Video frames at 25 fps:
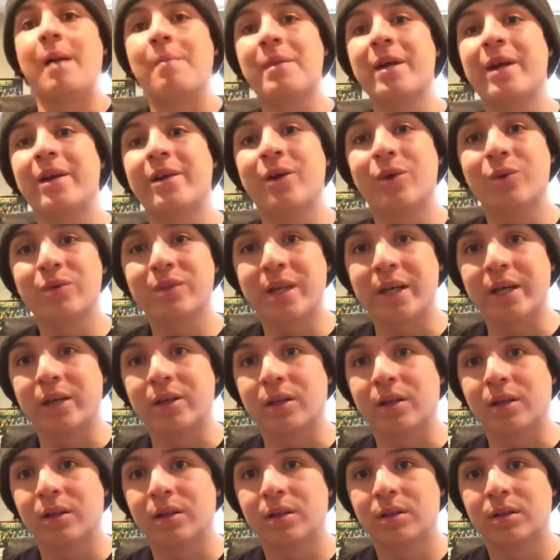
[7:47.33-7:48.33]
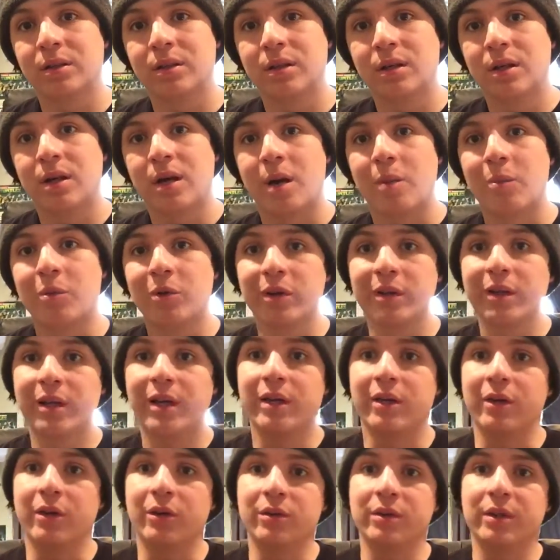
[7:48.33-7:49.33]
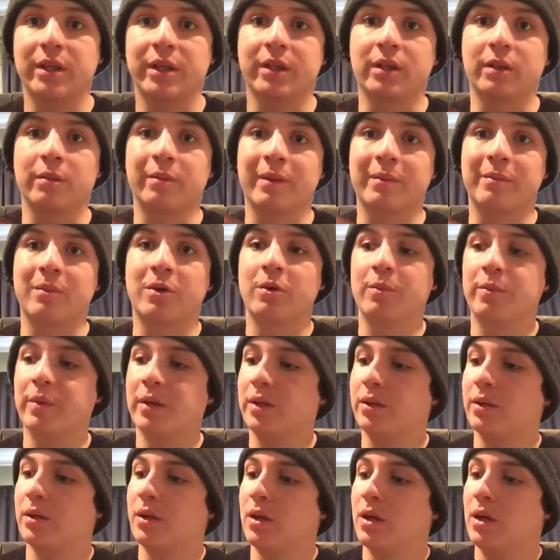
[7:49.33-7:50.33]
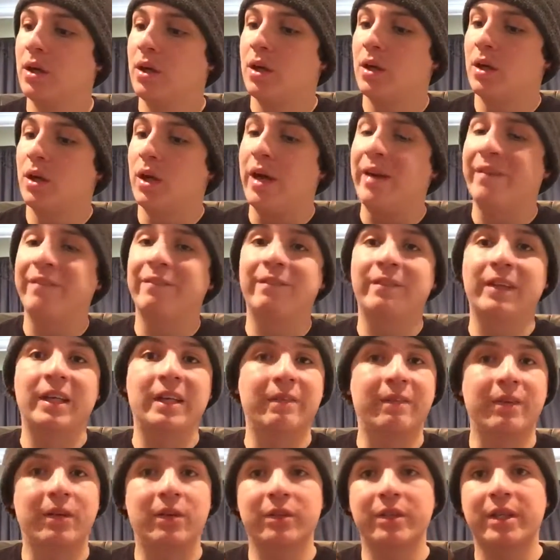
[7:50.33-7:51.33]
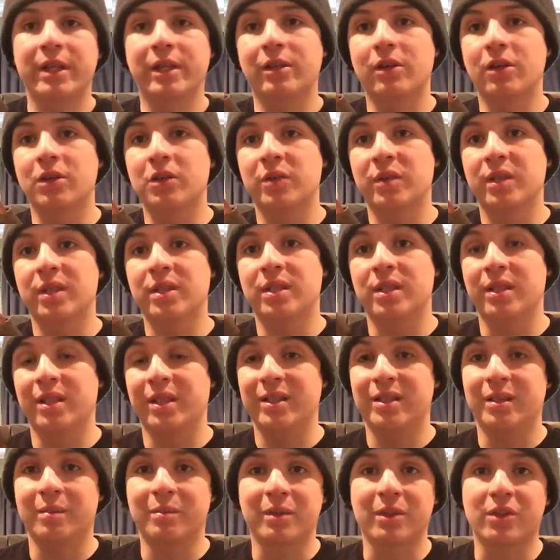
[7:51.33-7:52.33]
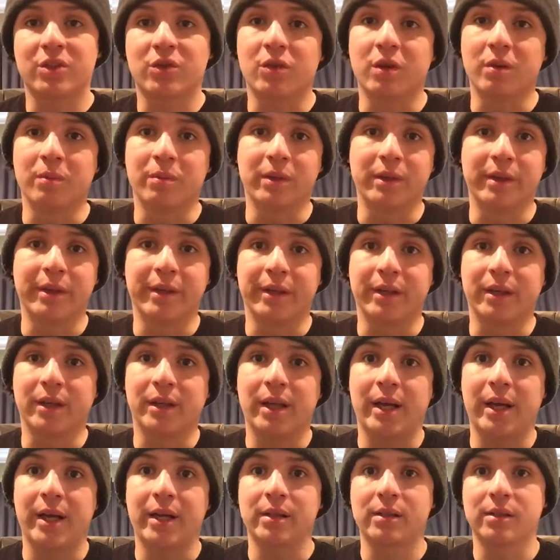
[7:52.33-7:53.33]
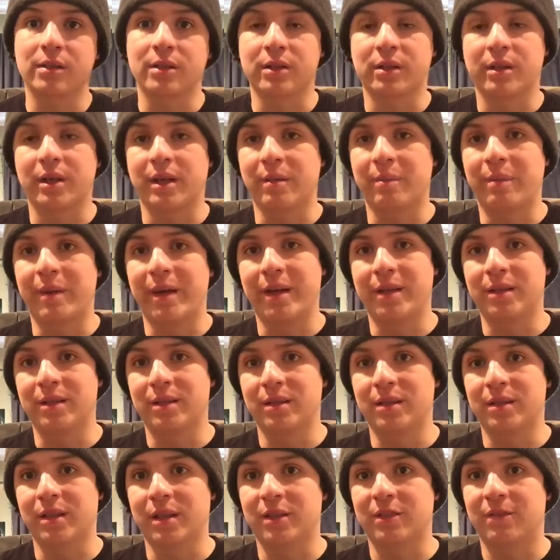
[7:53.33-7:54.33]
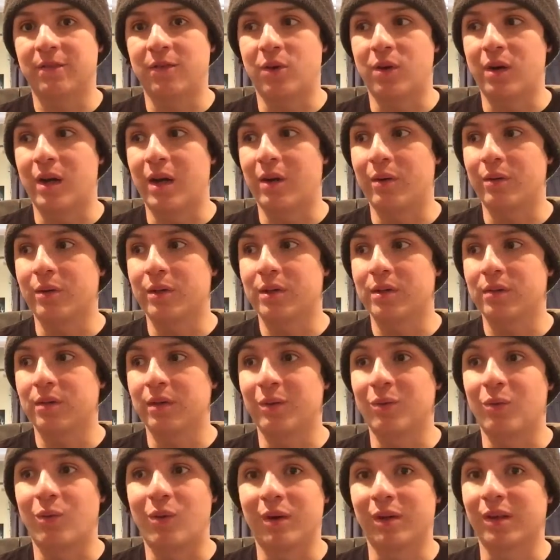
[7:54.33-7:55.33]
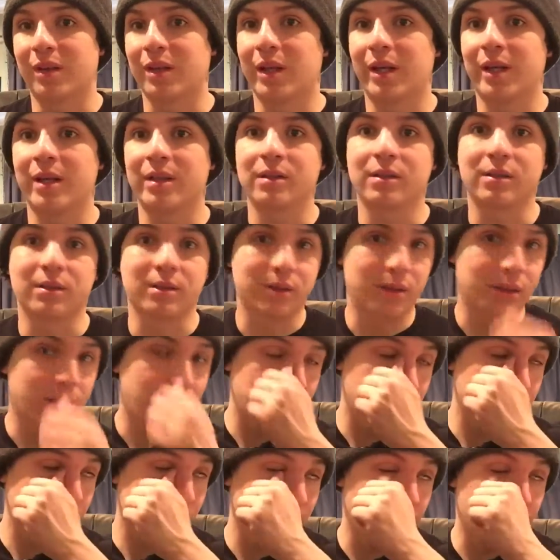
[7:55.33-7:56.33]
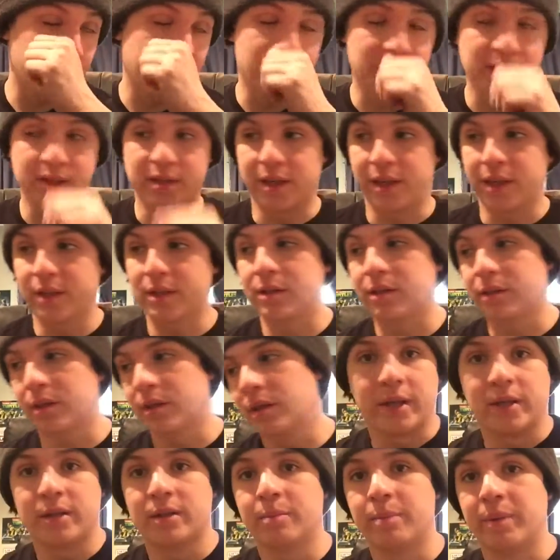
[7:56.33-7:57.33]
I'm not a note taker. I'm really not a note taker, but I'm hoping if I don't take notes with this, at least I'm going to scribble in it in class and just kind of pass these next 4 hours in one class. Oh gosh, it's going to be a disaster.